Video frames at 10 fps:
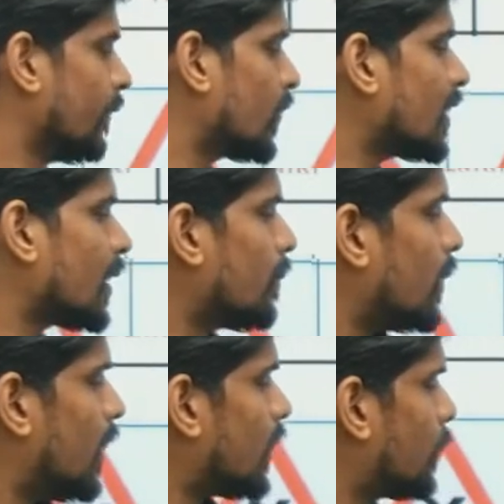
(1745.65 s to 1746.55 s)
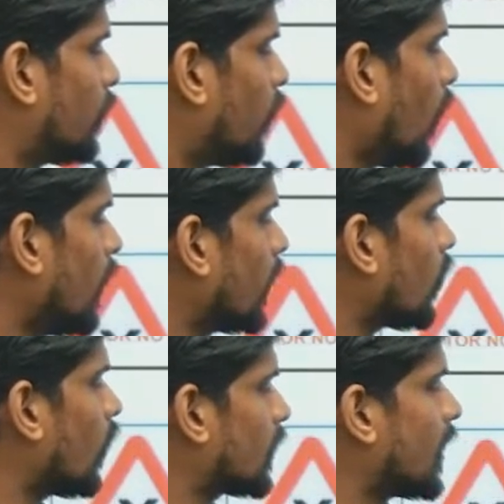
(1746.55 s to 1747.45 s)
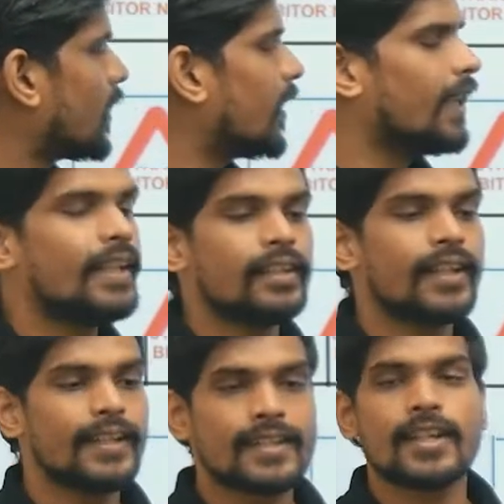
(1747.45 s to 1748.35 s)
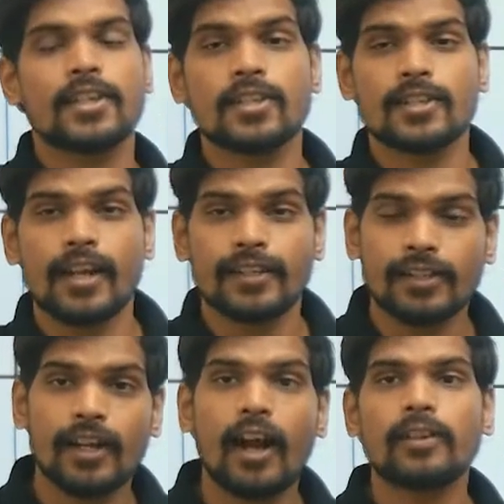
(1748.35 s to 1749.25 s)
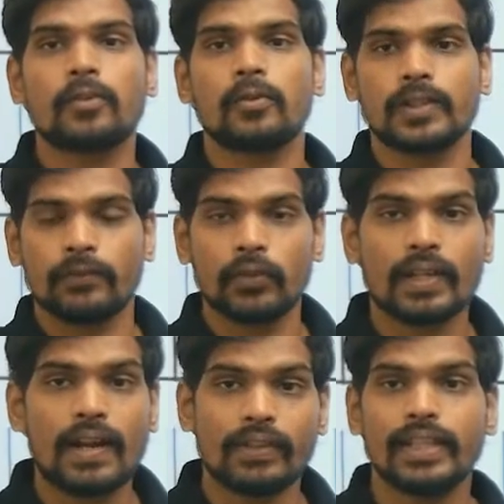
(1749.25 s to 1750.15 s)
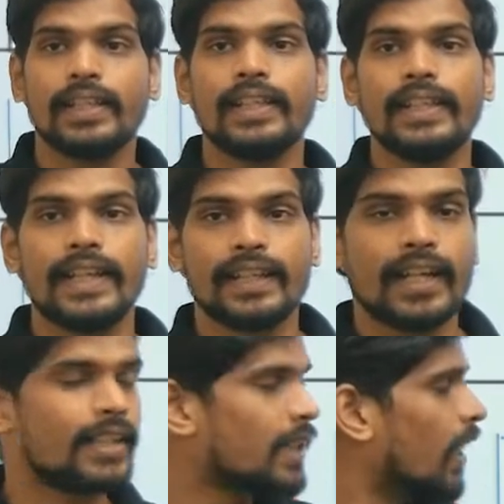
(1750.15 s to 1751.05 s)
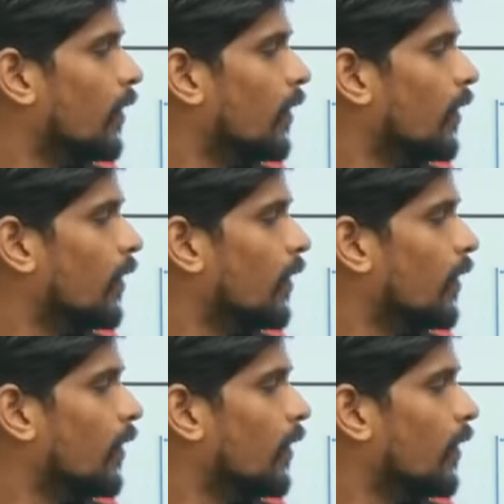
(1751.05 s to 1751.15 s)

This symbol is falling rocks. Generally in the hill stations and in the ghat roads, if you travel in hilly areas,